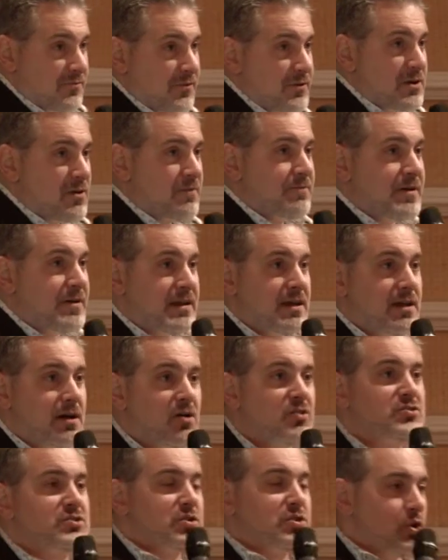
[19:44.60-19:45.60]
for your
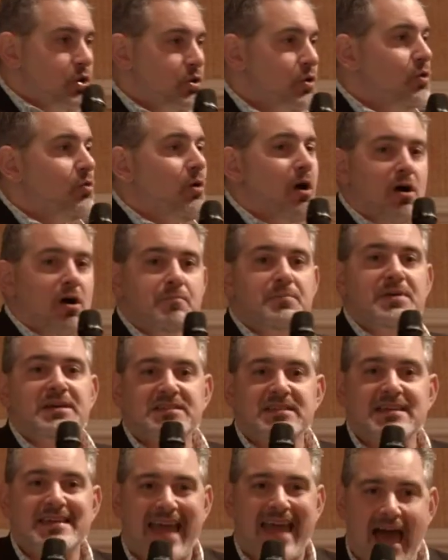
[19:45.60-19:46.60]
videos, you are
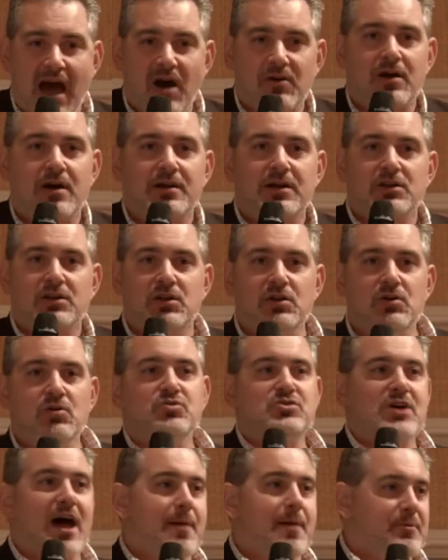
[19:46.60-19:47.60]
missing out on a
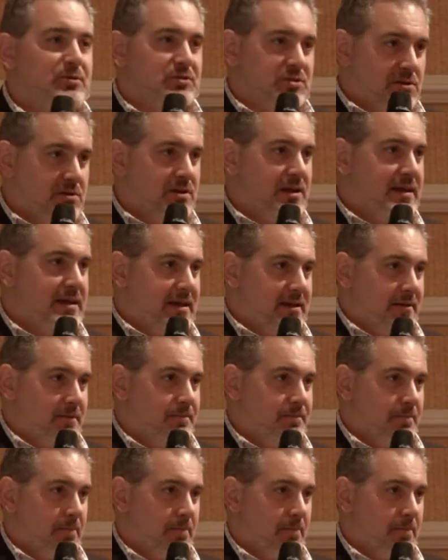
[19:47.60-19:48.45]
huge opportunity.